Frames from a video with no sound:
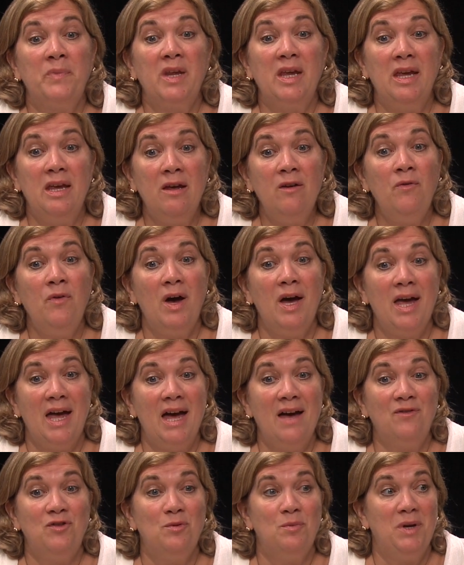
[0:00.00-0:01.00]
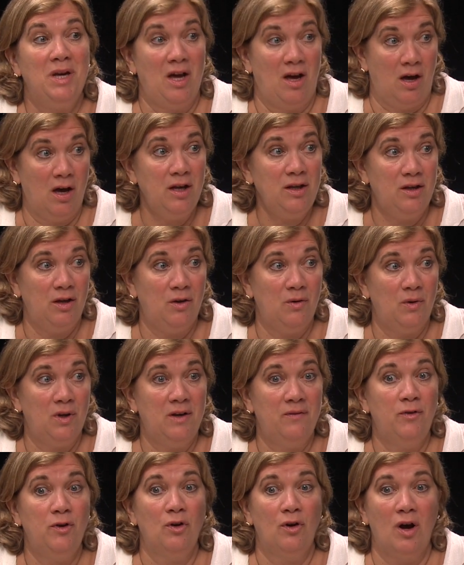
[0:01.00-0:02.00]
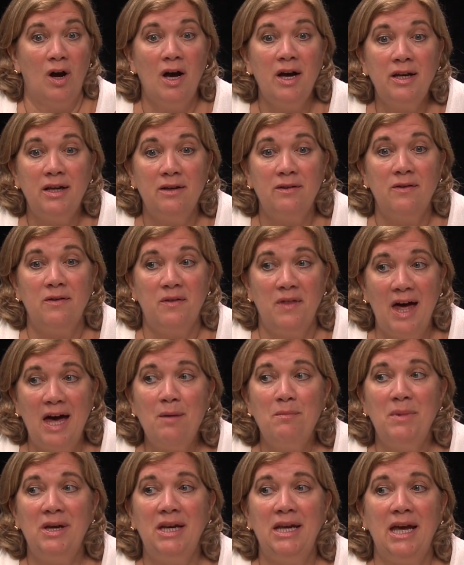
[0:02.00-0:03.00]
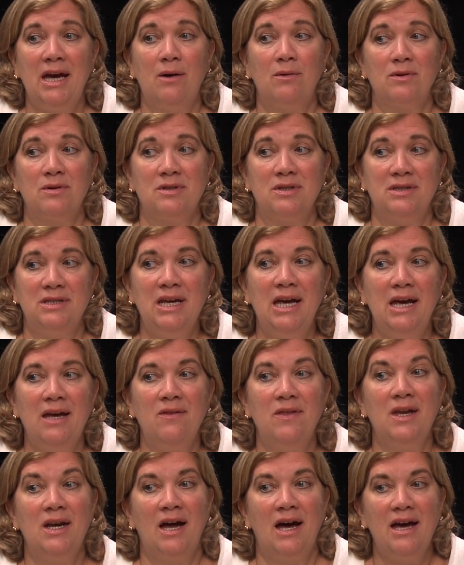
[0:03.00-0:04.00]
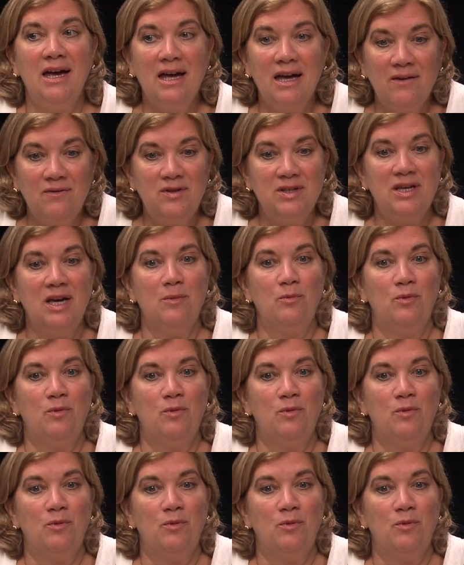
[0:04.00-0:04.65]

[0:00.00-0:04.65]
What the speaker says: If I have to be on you, and if you're on it that many hours a day, then I have to get